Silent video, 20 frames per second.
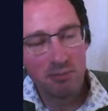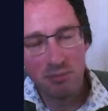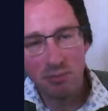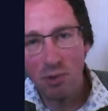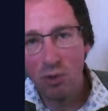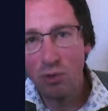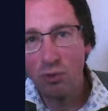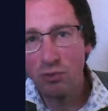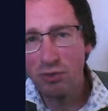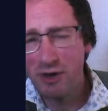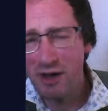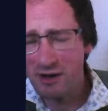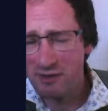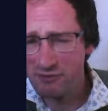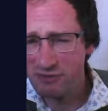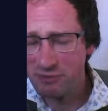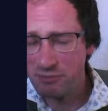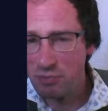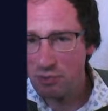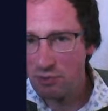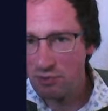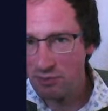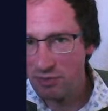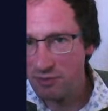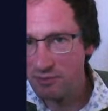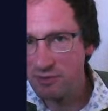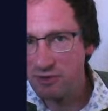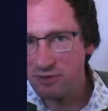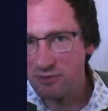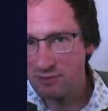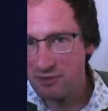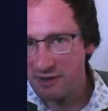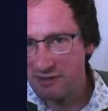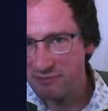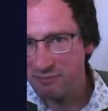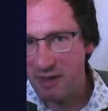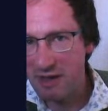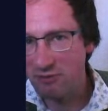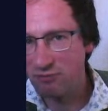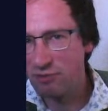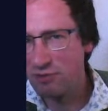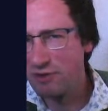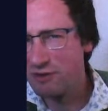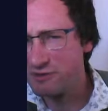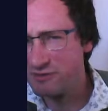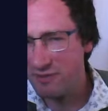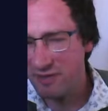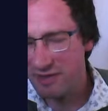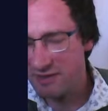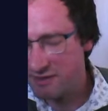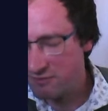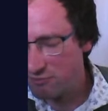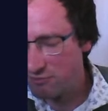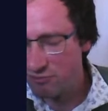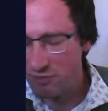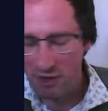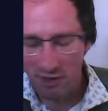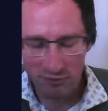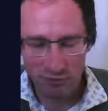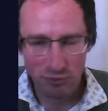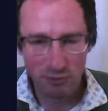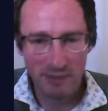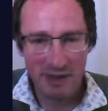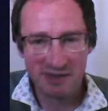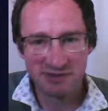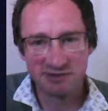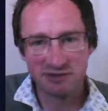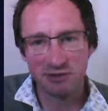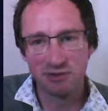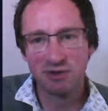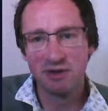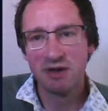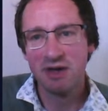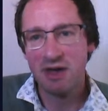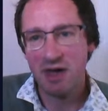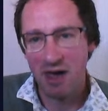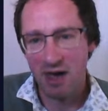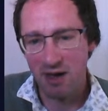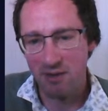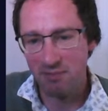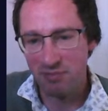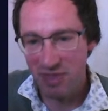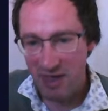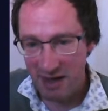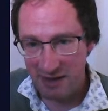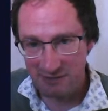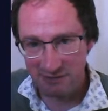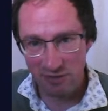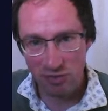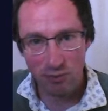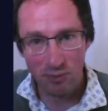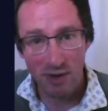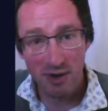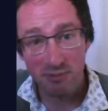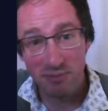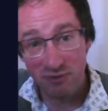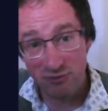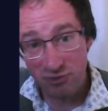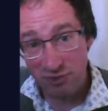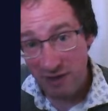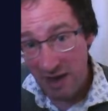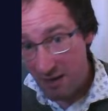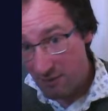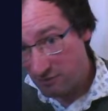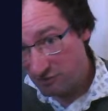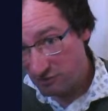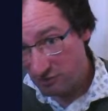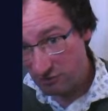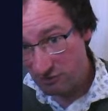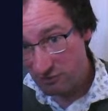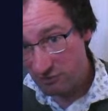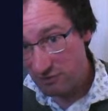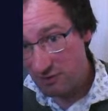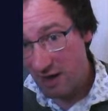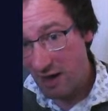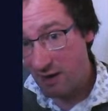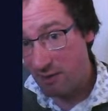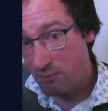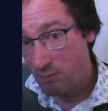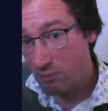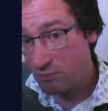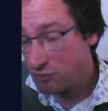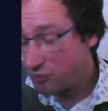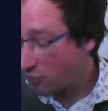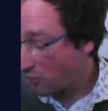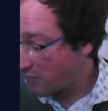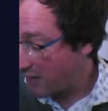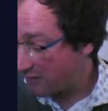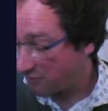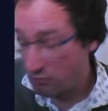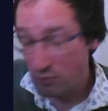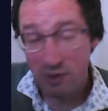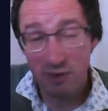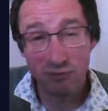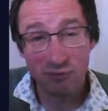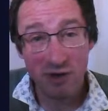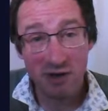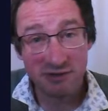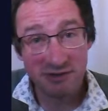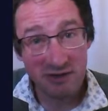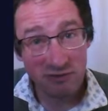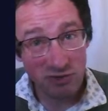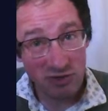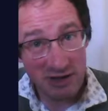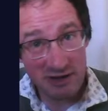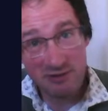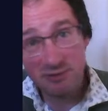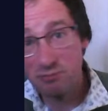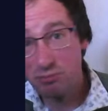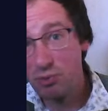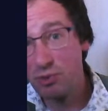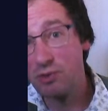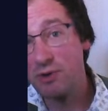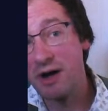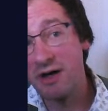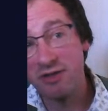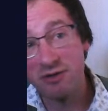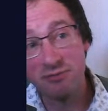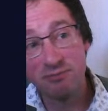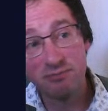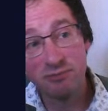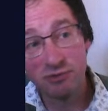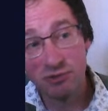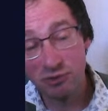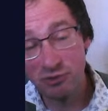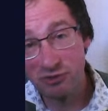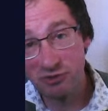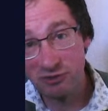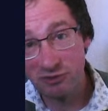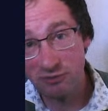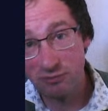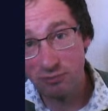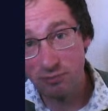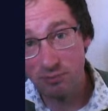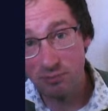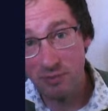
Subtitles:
all the kind of support that you would expect for lots of other different file formats. So that is in the work. But for now, it's just docx Word files. If you need to import other sources of